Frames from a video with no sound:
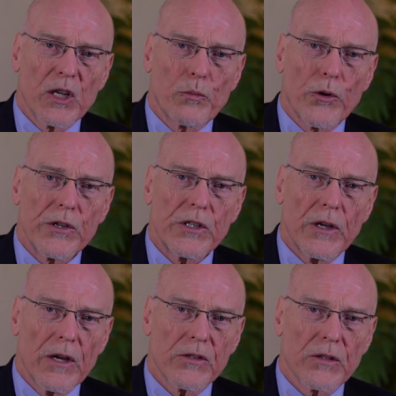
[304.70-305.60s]
an
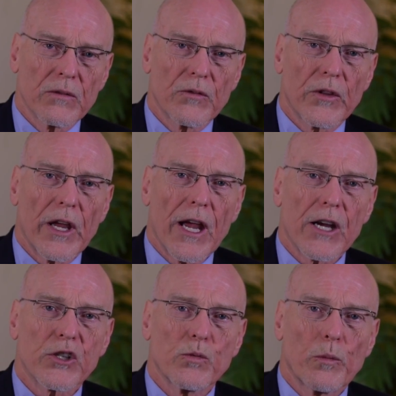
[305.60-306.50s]
appreciation for the
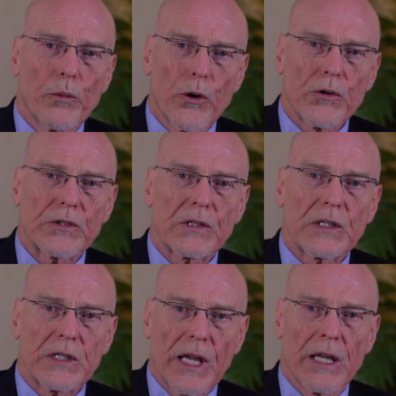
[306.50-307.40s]
actual person
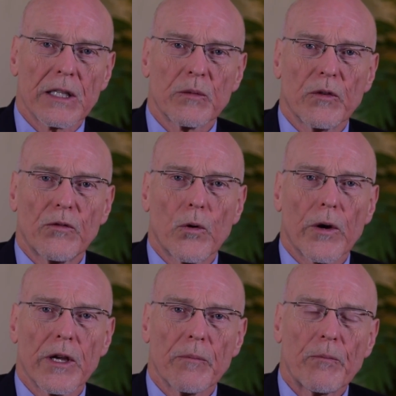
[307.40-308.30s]
standing
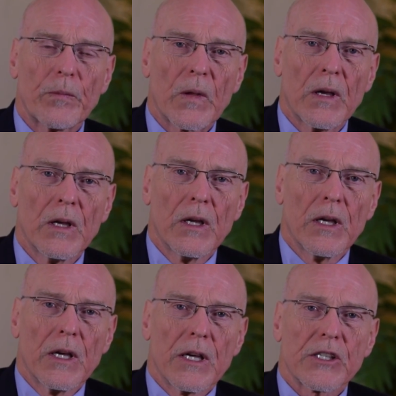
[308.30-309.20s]
before him.
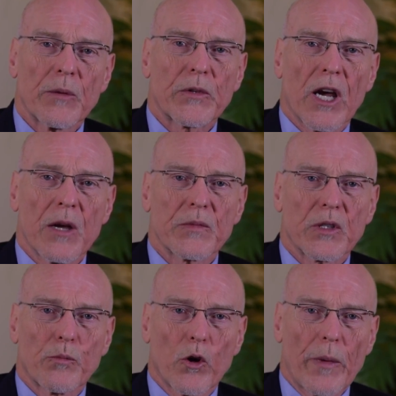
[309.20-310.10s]
Sometimes
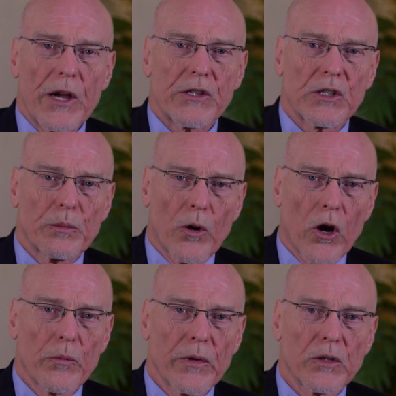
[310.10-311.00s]
the probation
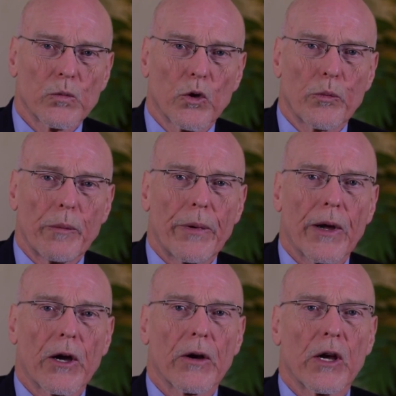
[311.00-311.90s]
department will
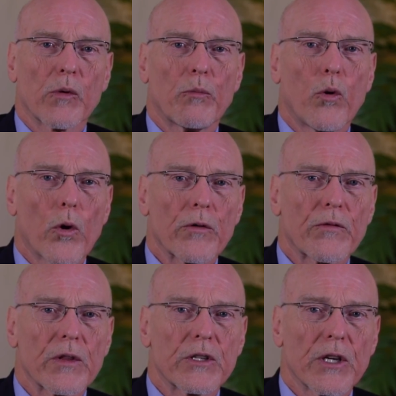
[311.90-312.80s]
prepare a report
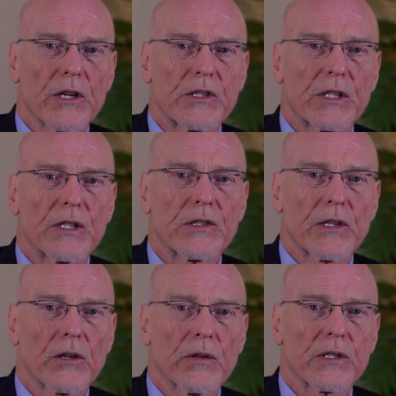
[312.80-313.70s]
for the judge to
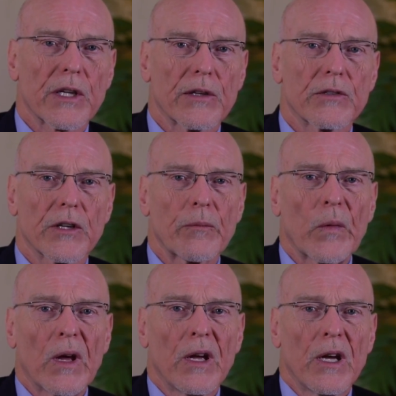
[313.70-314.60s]
consider at sentencing.
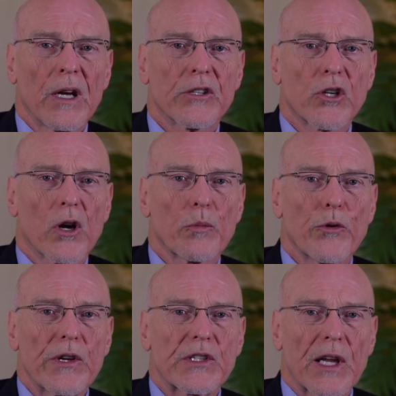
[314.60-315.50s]
It's called a
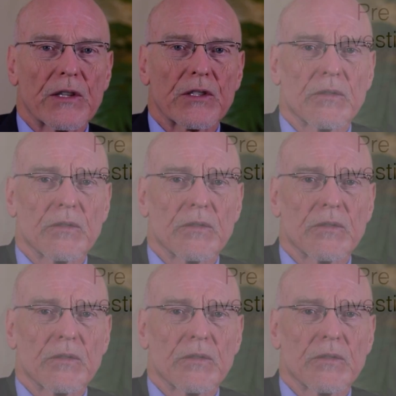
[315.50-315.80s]
pre-sentence